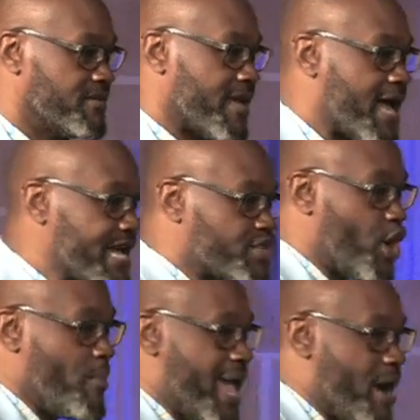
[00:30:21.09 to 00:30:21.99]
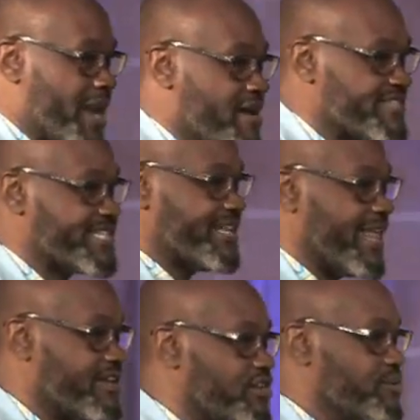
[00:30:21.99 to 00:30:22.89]
And God told me I would have a son
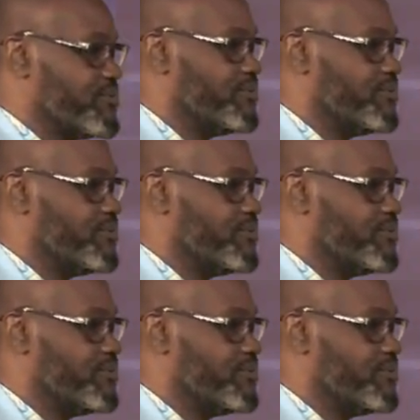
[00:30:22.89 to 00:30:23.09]
like you.